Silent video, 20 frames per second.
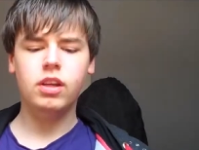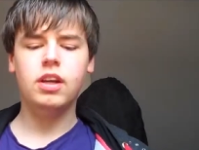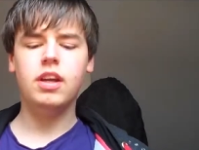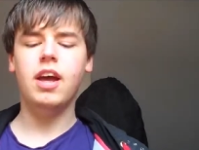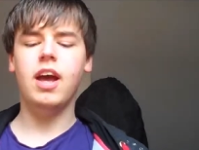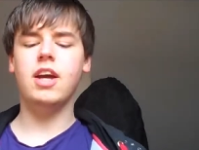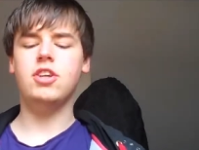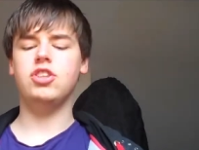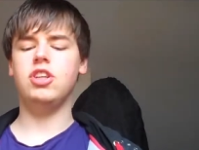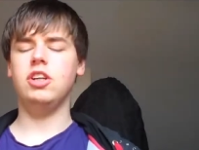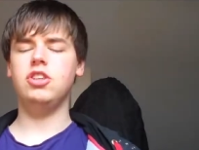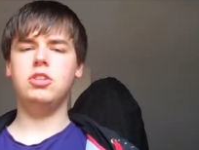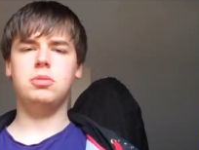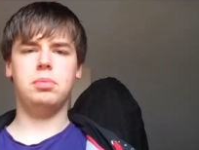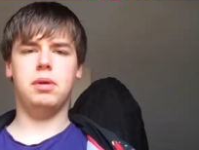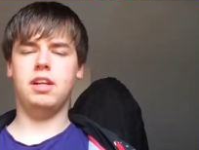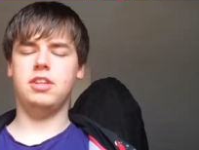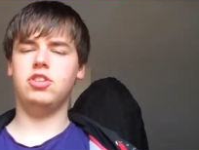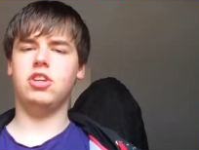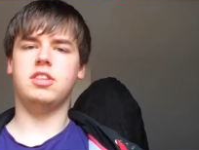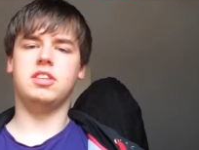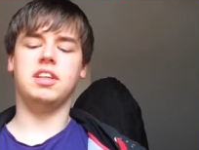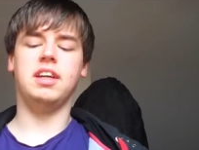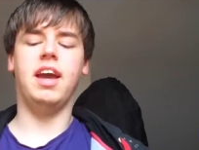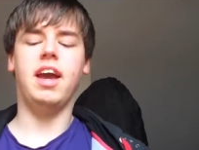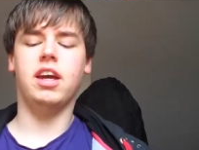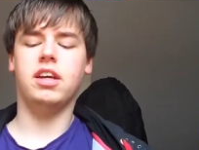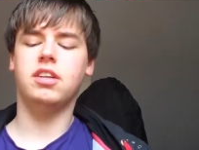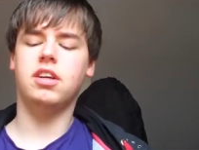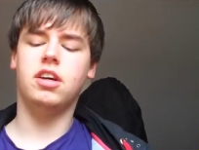uh, she actually apologised
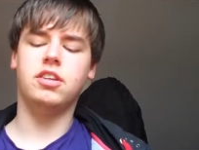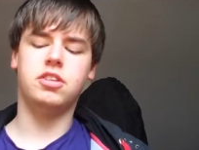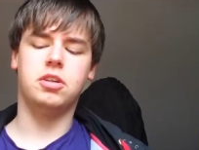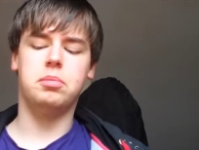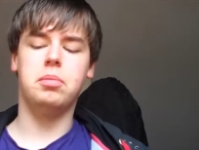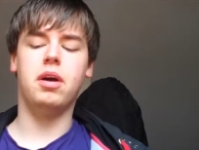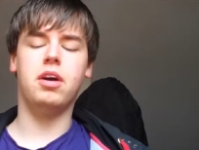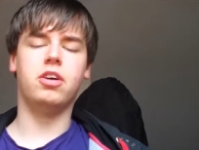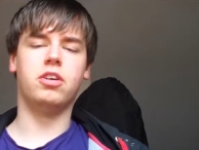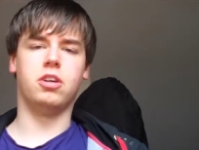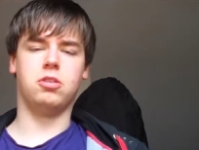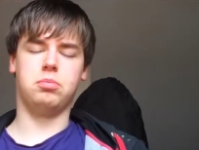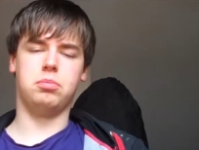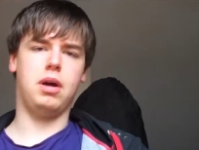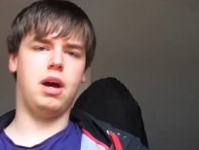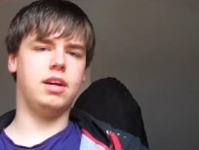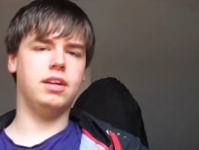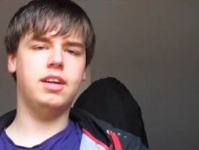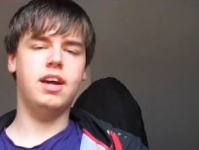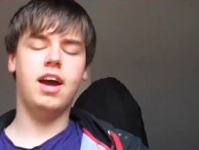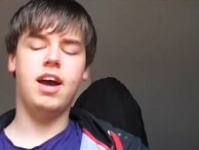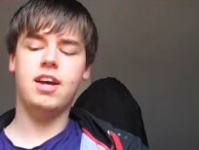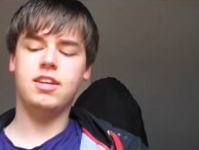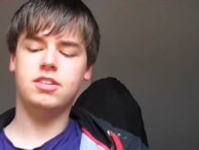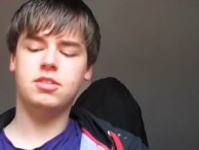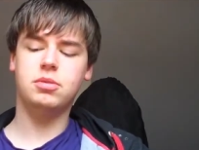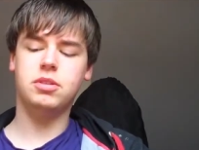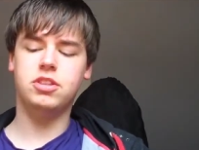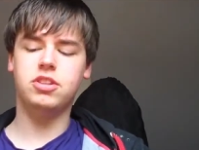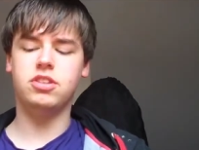again on her her own
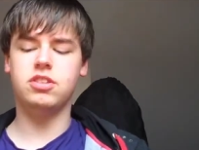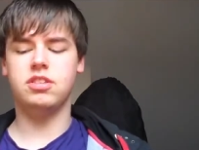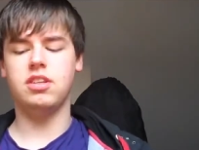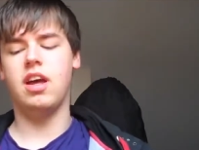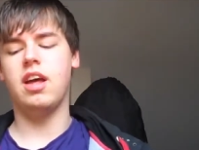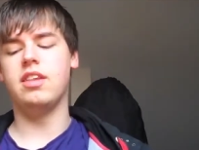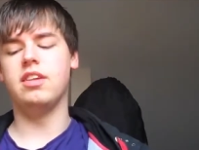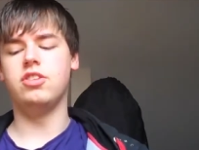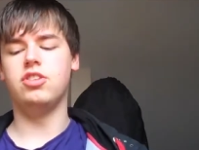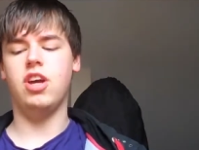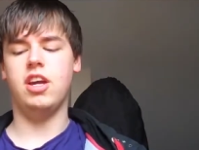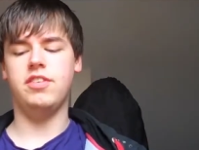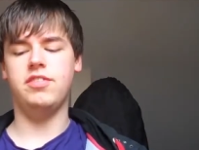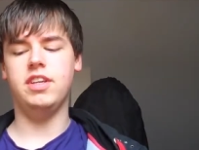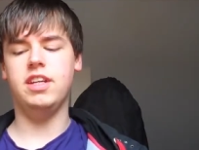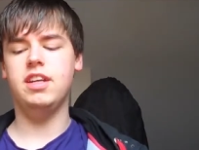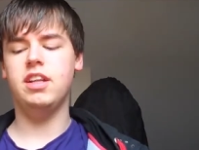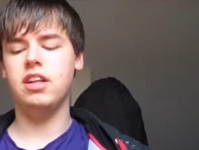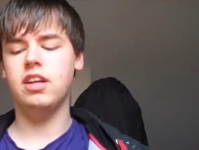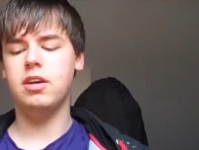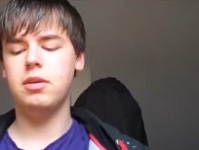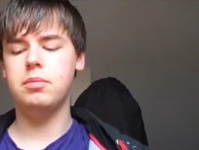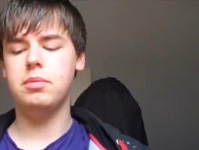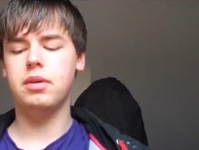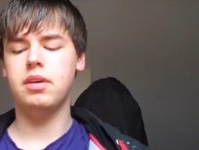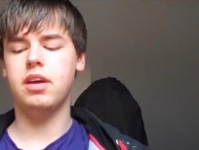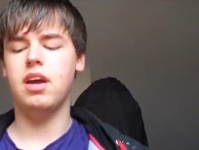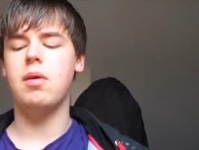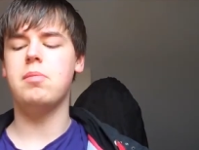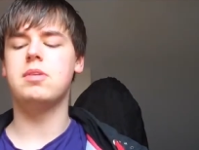podcast, which is uh, The J V Club,
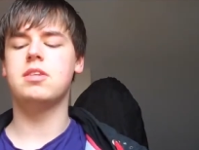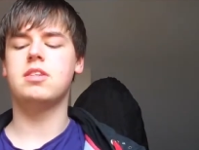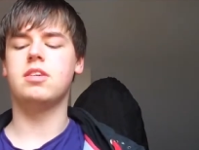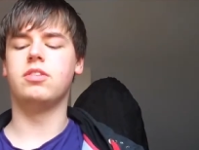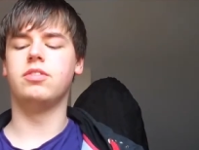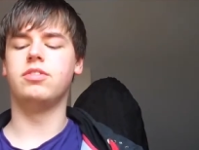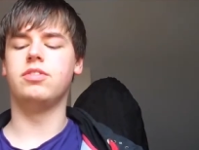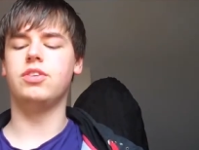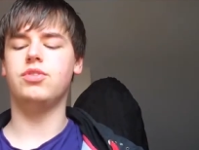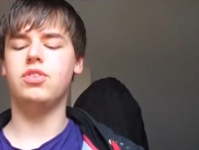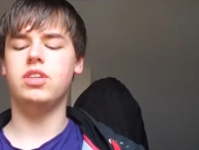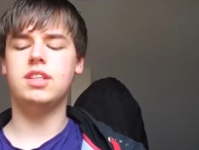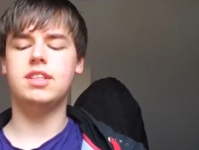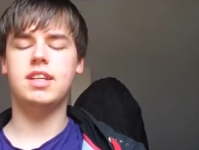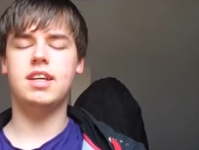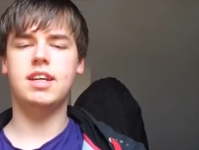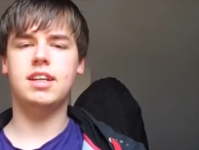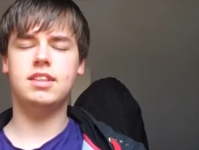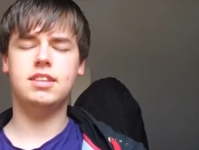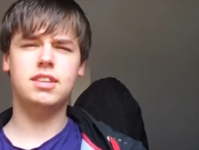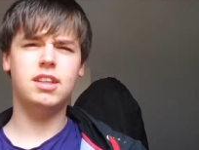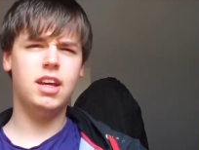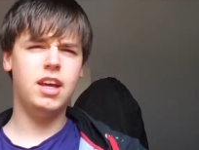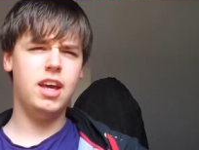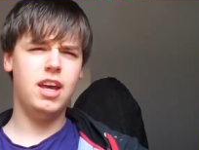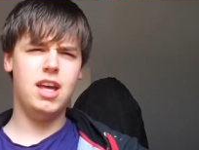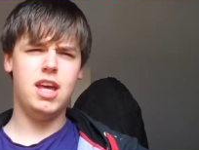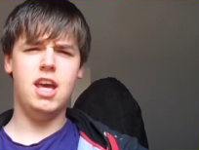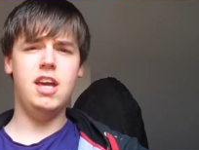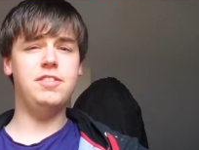episode fifty-six.
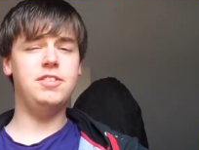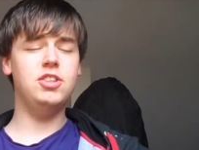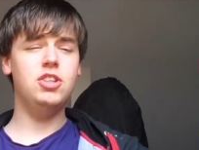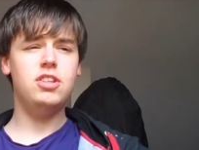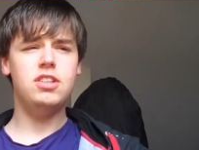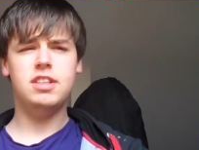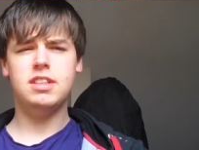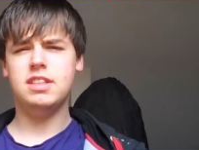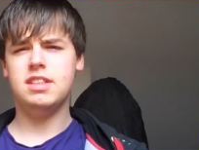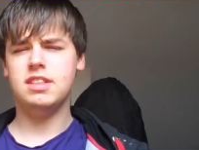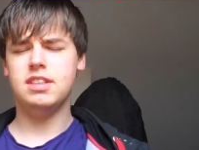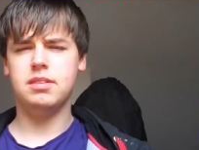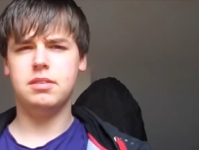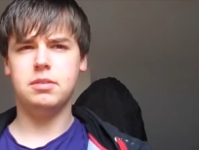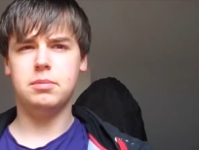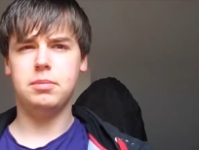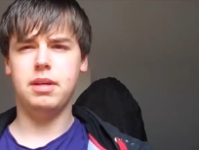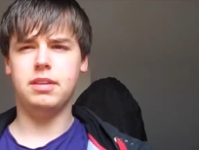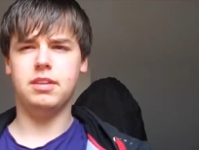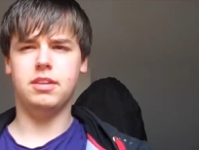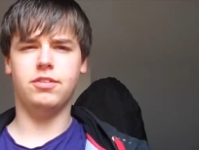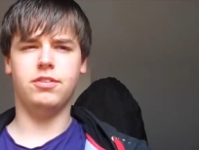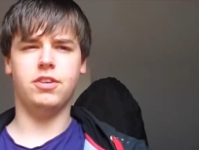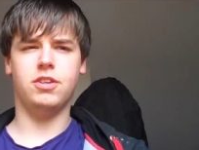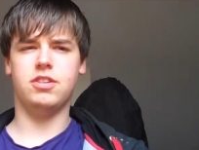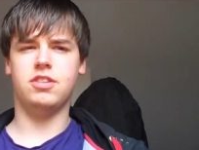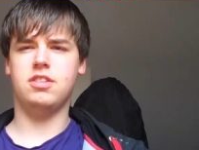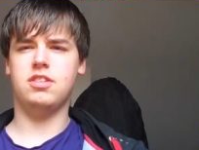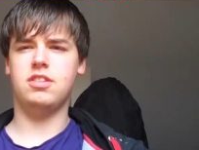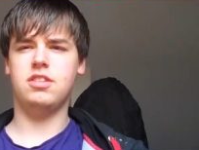If you just listen to about the
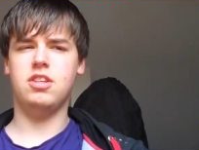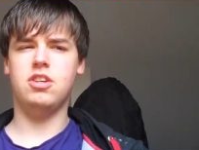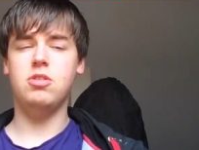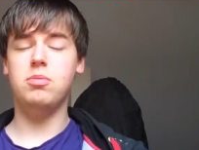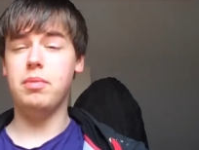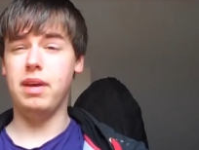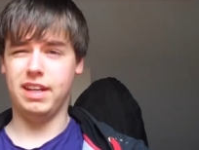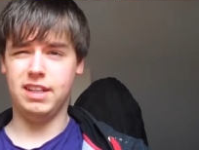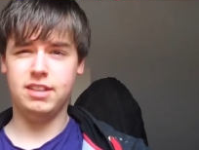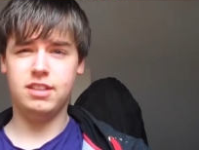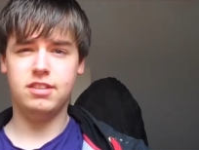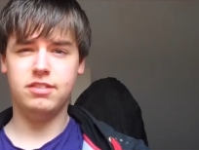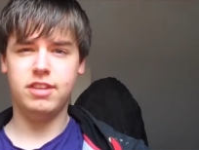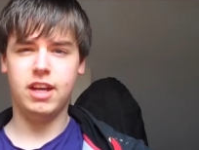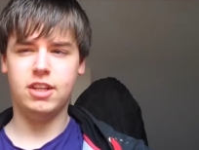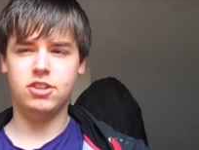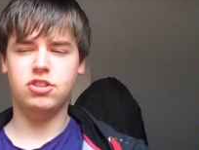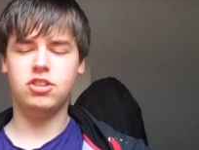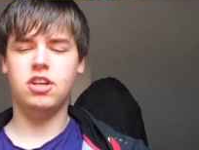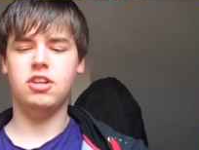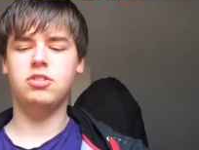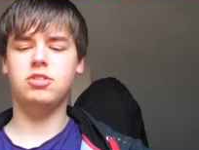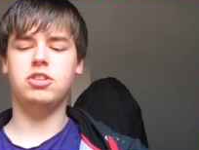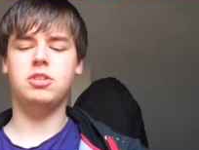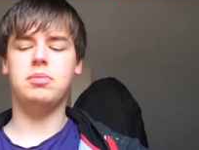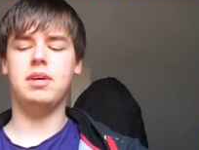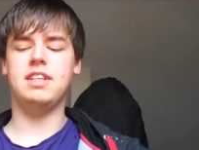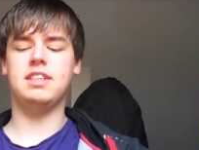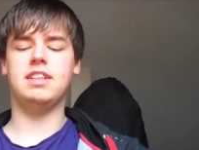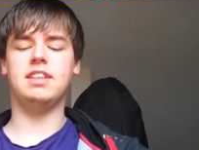first two minutes of that show, she
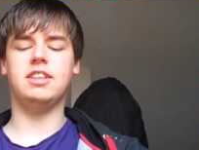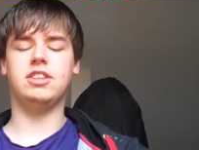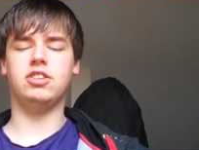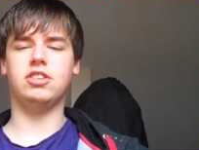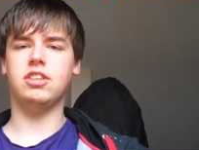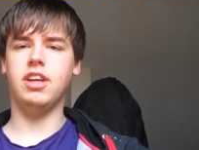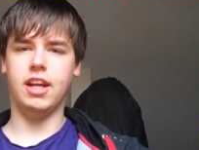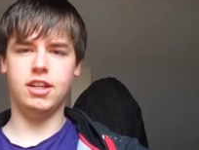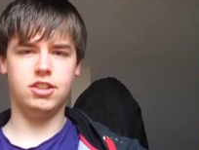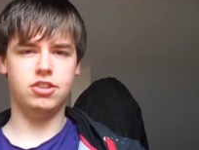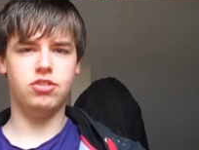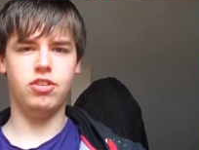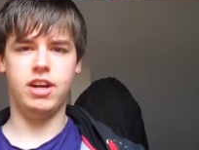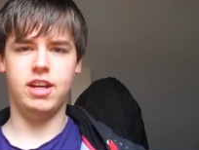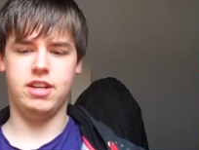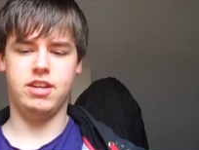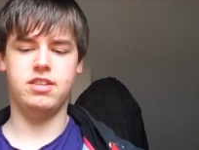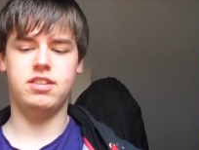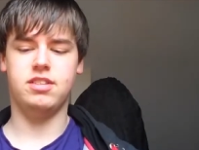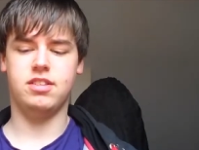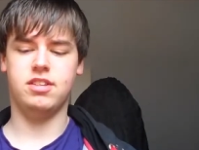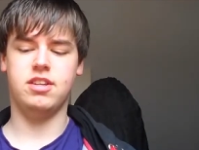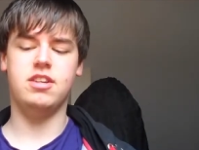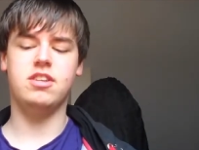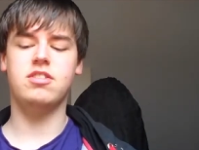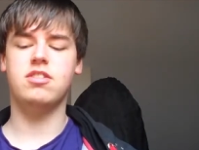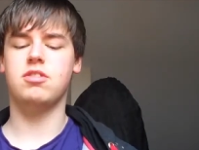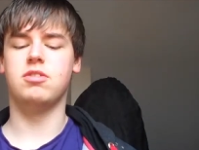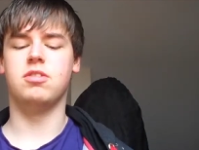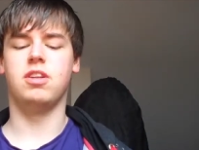basically just gets straight
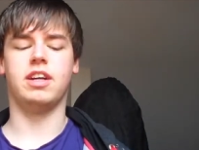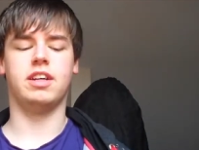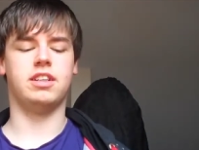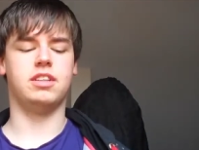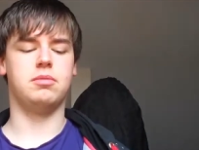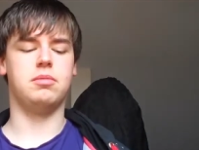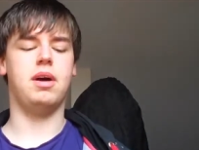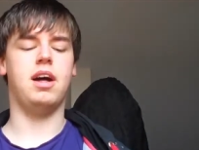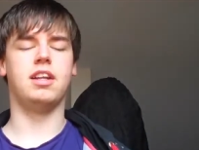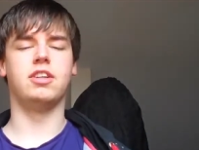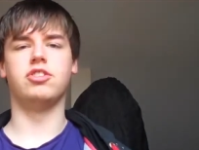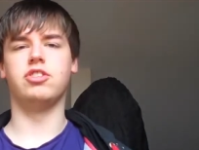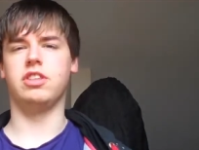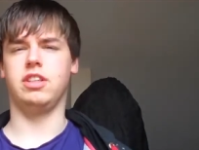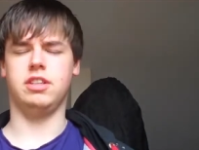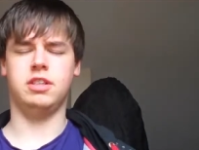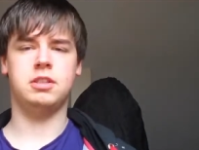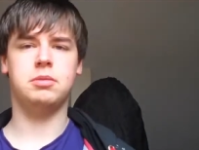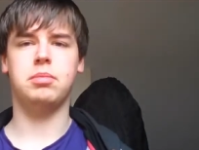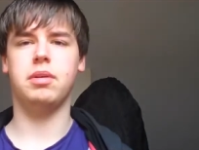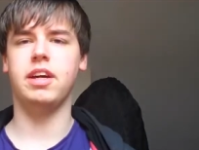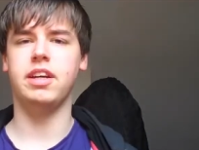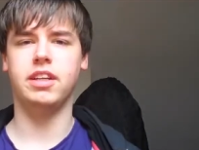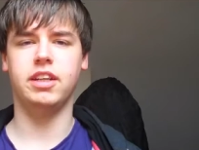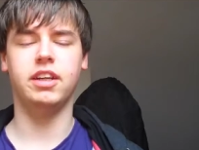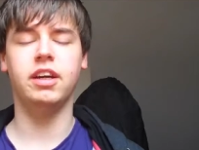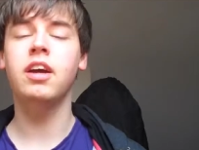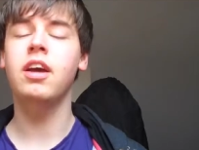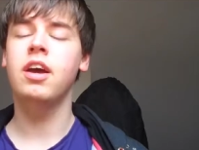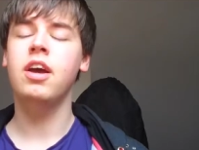into like an apology and
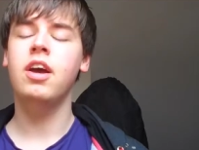explaining